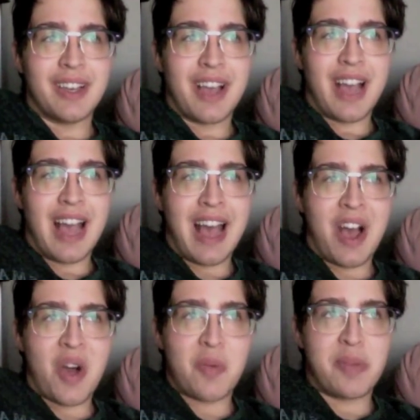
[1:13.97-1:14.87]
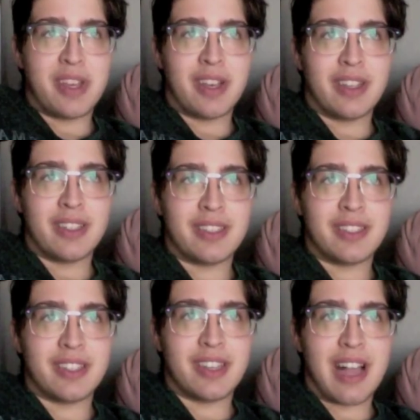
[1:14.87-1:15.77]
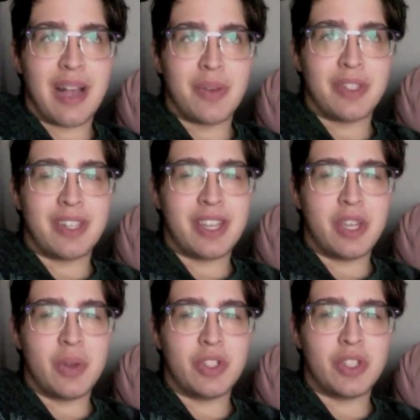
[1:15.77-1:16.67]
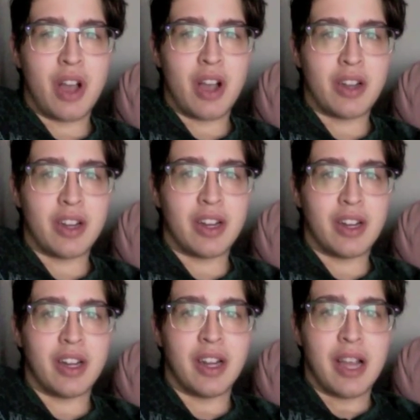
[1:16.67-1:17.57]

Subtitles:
how, because I wasn't a huge talker,